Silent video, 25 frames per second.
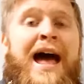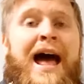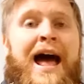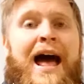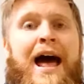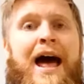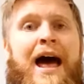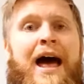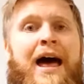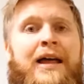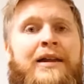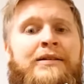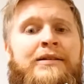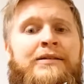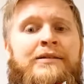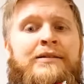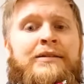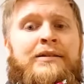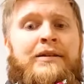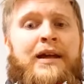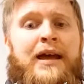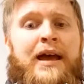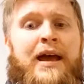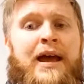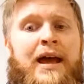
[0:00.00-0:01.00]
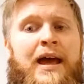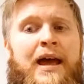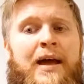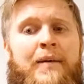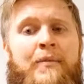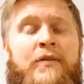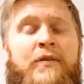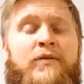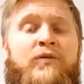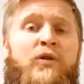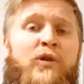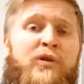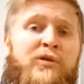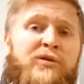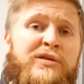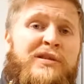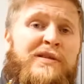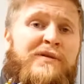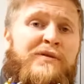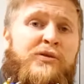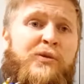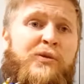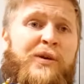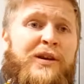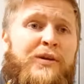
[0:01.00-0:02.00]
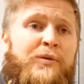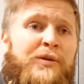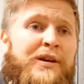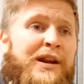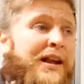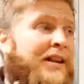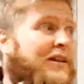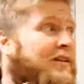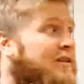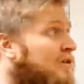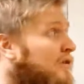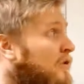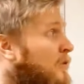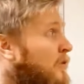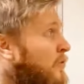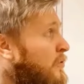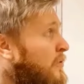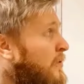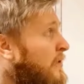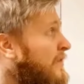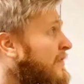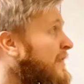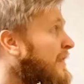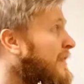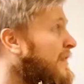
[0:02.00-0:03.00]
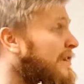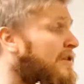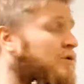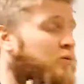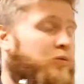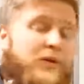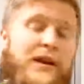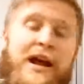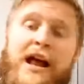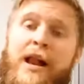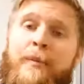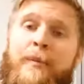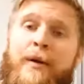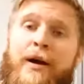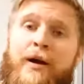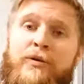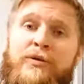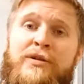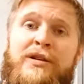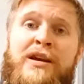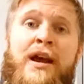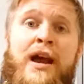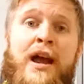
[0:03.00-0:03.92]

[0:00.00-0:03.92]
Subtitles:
And of course, if you know anyone else who you think this would help out,